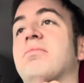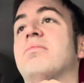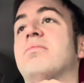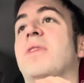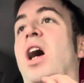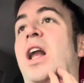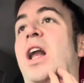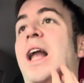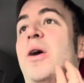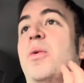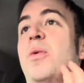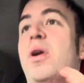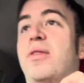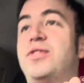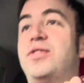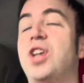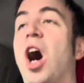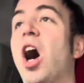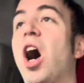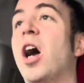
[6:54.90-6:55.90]
I allow enough
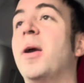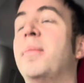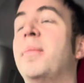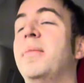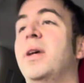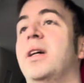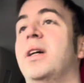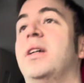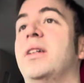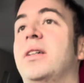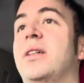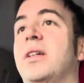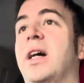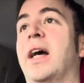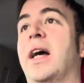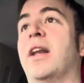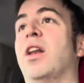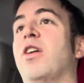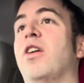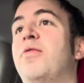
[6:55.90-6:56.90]
time
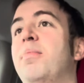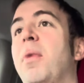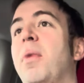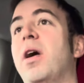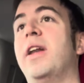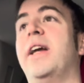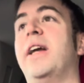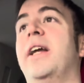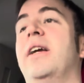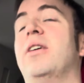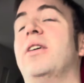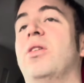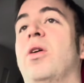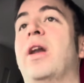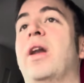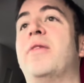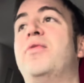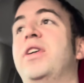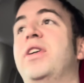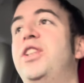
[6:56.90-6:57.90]
and enough money on
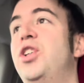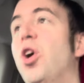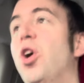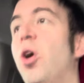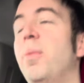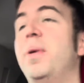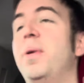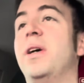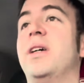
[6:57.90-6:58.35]
every job